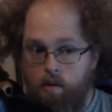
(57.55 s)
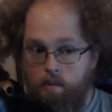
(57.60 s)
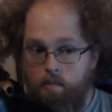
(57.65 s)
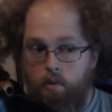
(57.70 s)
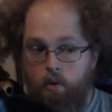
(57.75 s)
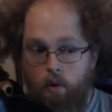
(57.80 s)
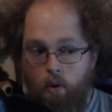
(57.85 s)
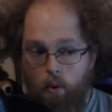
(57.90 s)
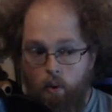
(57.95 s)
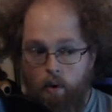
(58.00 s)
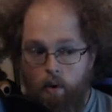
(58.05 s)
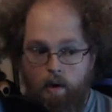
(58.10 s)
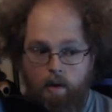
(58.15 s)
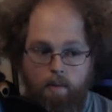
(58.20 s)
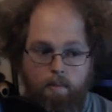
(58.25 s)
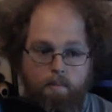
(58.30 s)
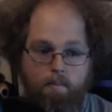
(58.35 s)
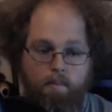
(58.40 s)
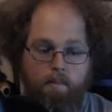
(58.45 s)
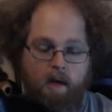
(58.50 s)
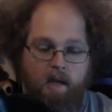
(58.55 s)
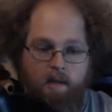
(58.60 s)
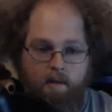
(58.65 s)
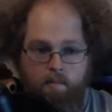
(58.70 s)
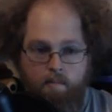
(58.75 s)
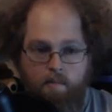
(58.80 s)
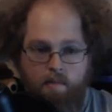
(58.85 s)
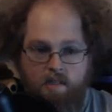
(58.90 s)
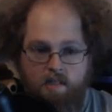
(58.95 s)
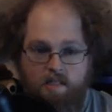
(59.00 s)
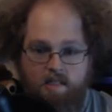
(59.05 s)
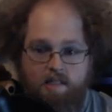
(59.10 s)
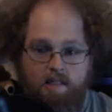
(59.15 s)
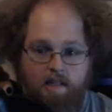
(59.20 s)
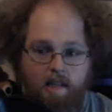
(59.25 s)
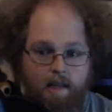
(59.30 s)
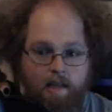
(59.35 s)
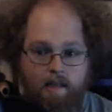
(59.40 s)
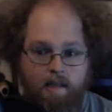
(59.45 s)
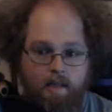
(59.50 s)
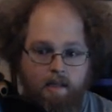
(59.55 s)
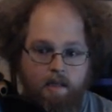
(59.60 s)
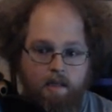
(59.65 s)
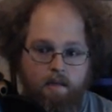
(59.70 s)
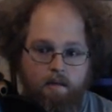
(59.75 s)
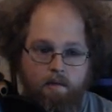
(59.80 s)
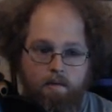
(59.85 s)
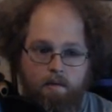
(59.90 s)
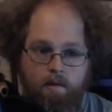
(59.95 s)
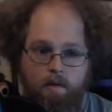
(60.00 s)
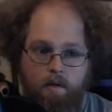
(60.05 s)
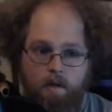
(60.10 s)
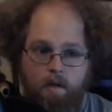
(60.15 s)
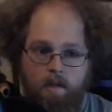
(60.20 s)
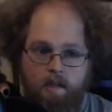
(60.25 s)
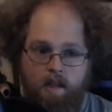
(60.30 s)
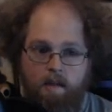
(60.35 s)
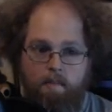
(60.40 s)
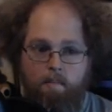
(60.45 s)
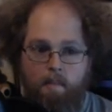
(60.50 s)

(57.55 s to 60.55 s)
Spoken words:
employ might be they